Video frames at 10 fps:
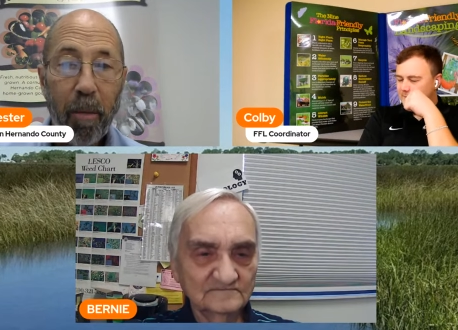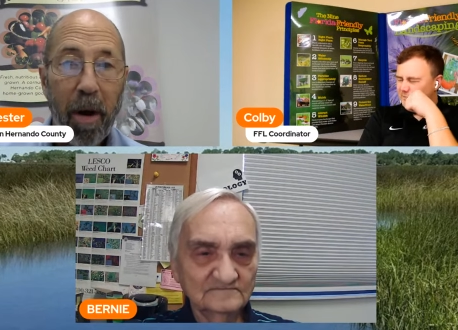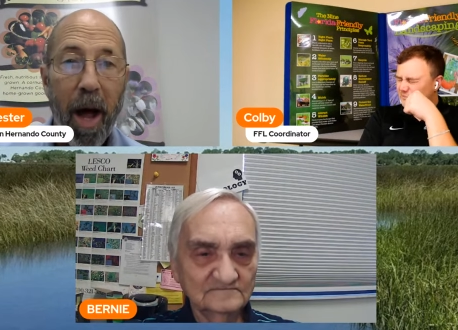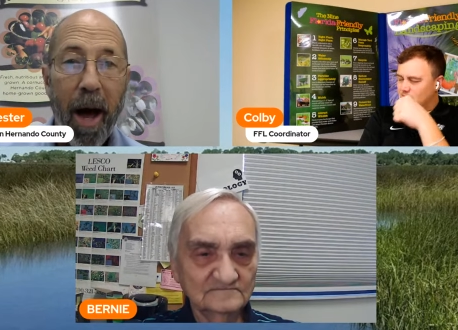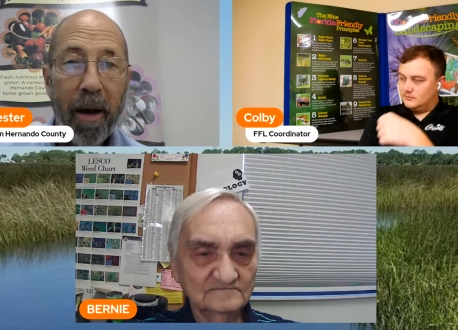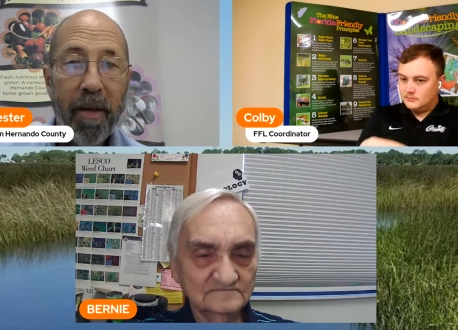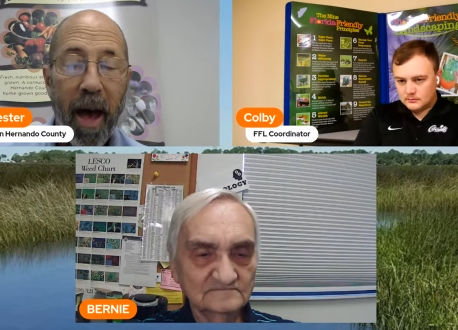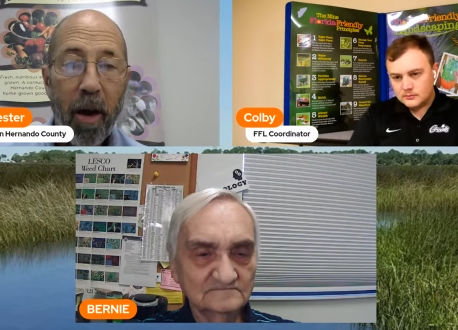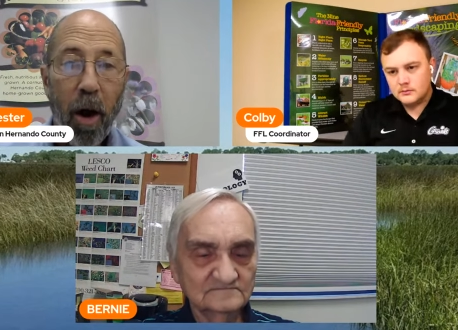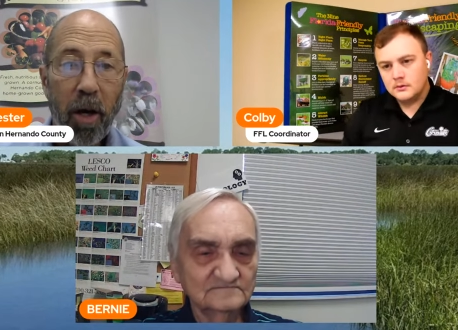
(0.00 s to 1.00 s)
Speaker 1: blocked,
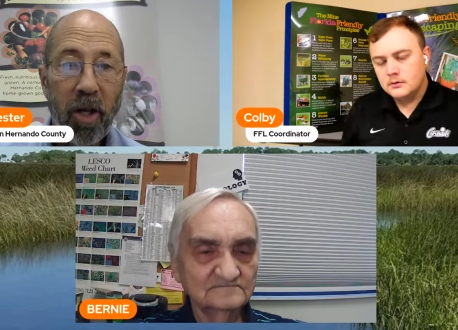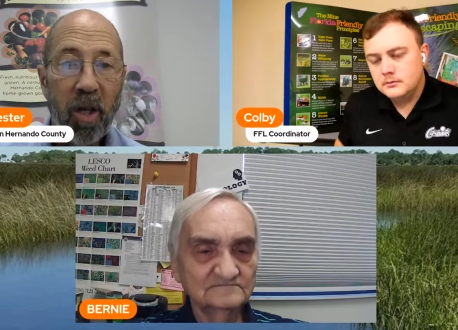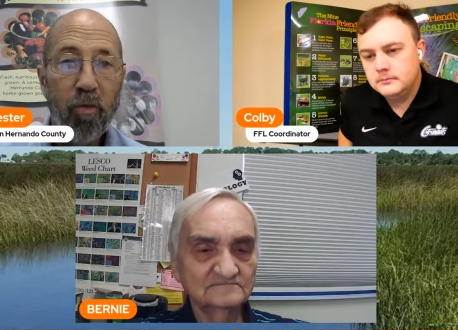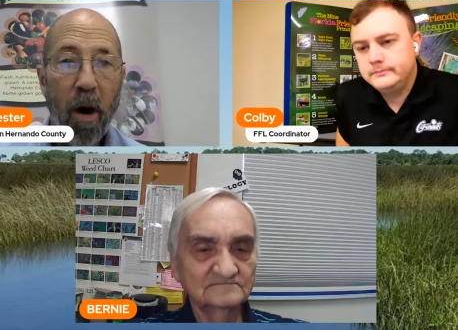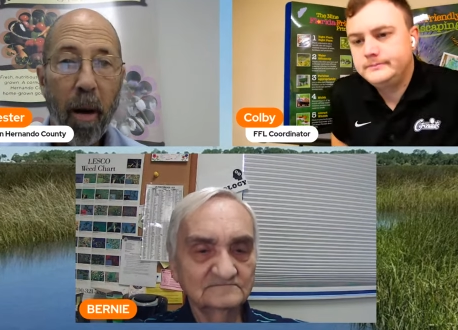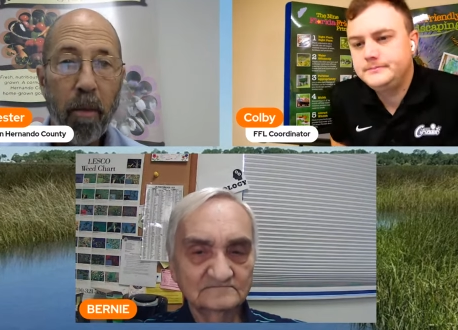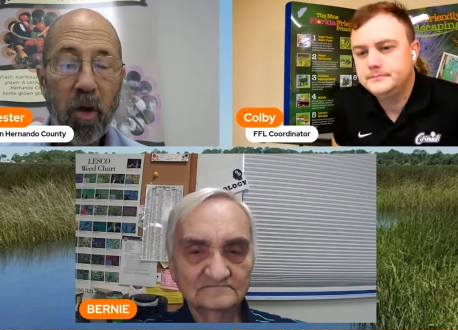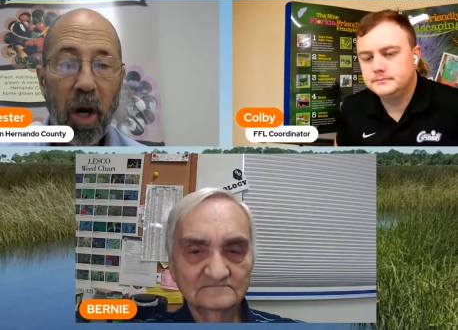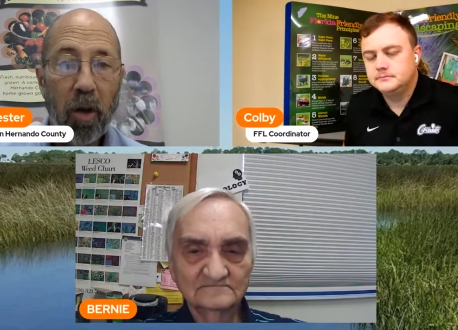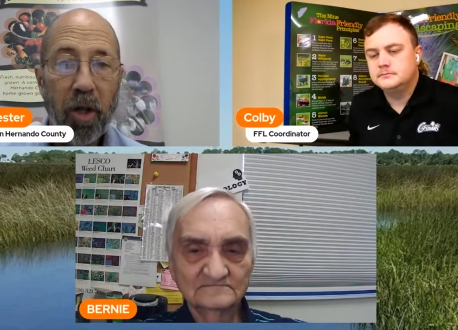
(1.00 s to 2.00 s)
that causes
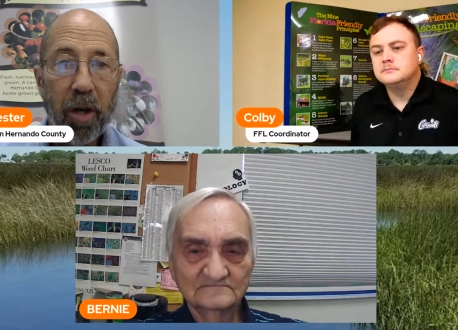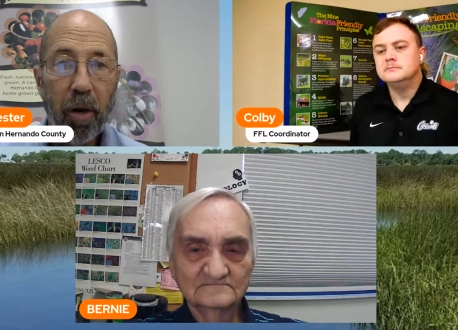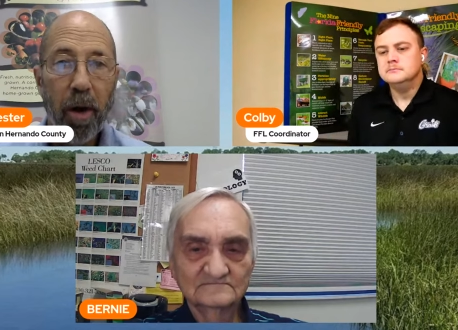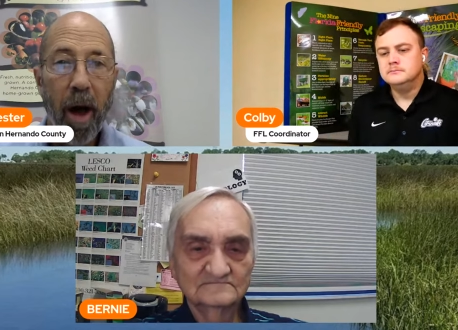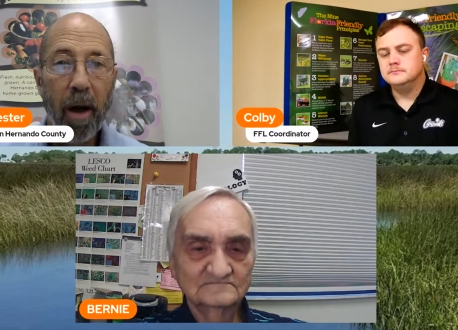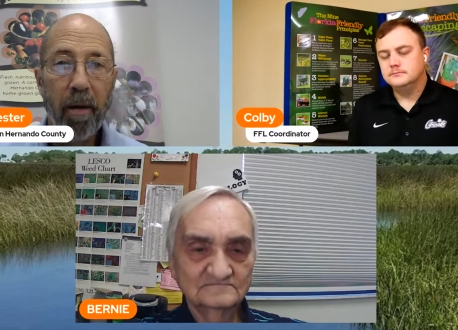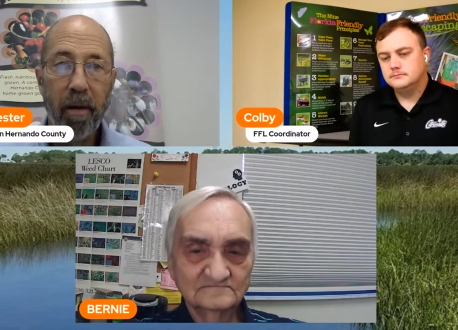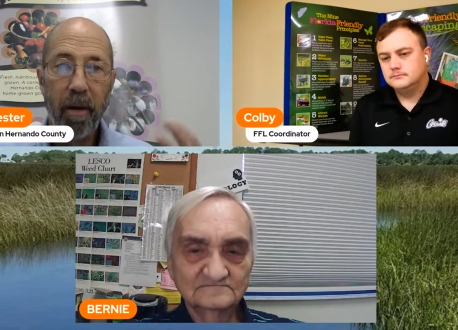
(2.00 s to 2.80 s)
problems. Also, you're not